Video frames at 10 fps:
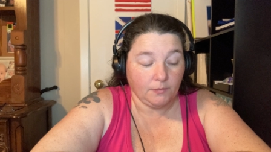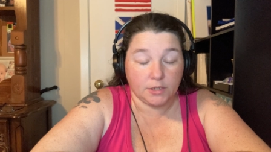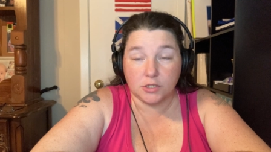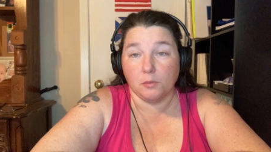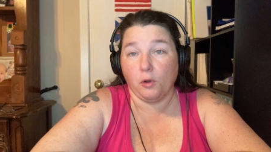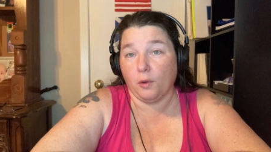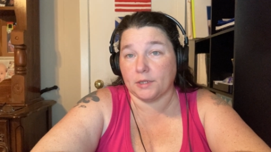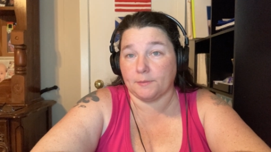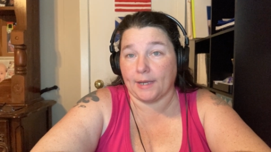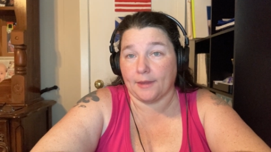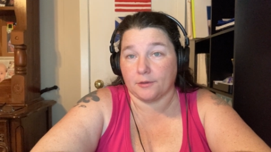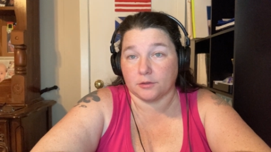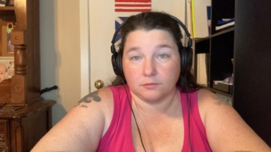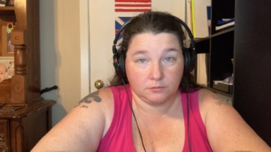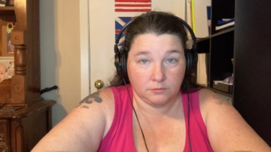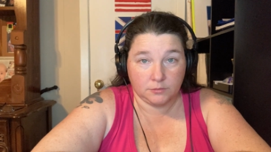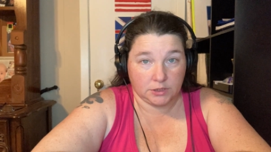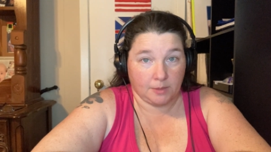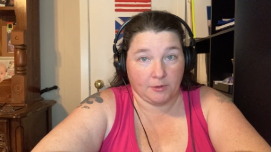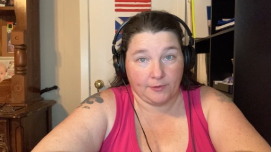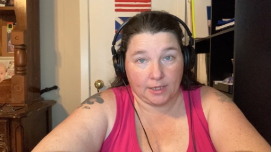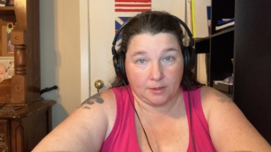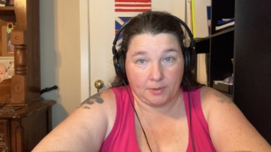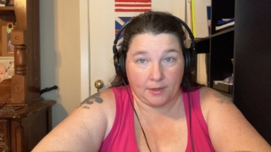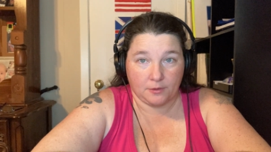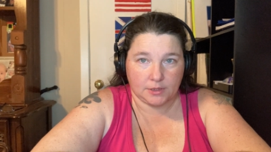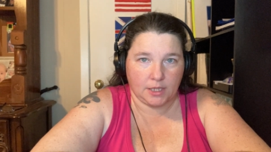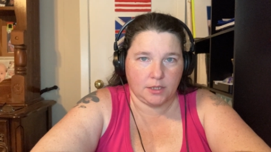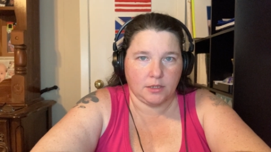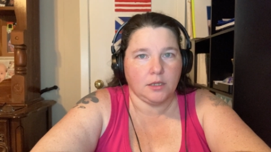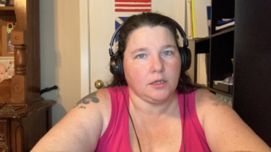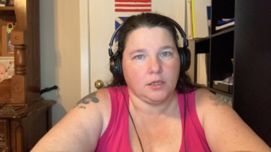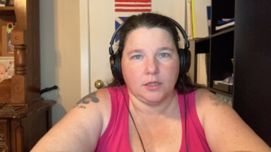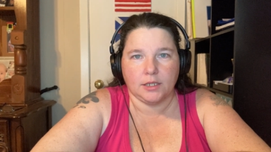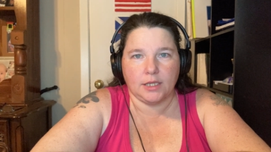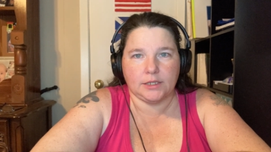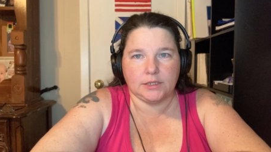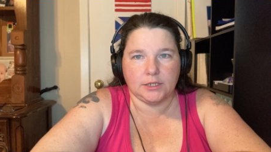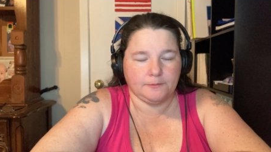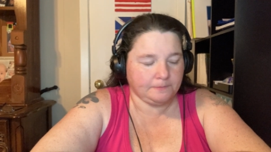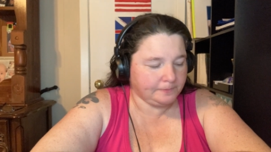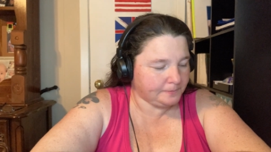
So I'm going with the Panthers because I'm a fan of the Panthers and kitty team.